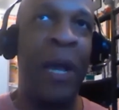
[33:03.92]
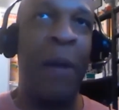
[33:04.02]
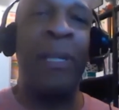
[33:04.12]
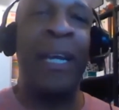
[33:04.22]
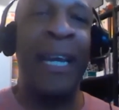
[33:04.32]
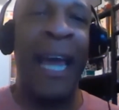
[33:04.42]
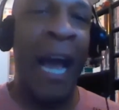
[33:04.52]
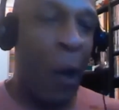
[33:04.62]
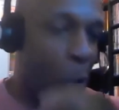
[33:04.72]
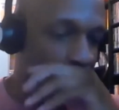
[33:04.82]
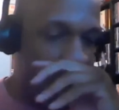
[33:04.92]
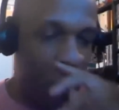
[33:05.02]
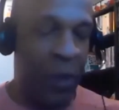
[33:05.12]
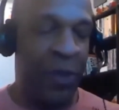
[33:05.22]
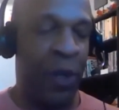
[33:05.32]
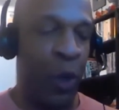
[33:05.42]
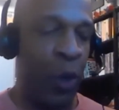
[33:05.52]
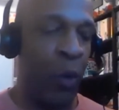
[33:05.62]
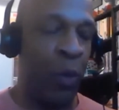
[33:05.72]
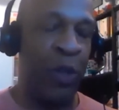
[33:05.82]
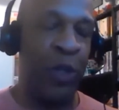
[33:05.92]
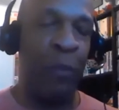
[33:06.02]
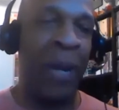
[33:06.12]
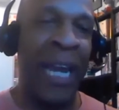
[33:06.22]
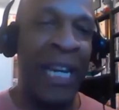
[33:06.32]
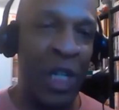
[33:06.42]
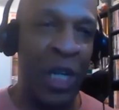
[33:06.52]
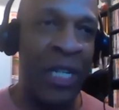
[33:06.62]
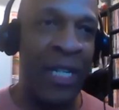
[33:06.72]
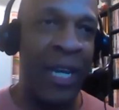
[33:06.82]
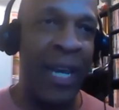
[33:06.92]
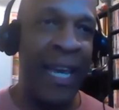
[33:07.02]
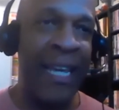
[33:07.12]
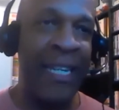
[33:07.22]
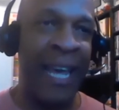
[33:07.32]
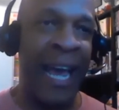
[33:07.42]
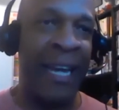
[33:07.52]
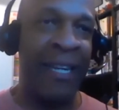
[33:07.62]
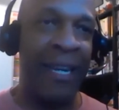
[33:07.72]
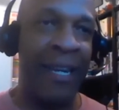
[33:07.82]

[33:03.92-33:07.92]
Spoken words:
played out with your patients is that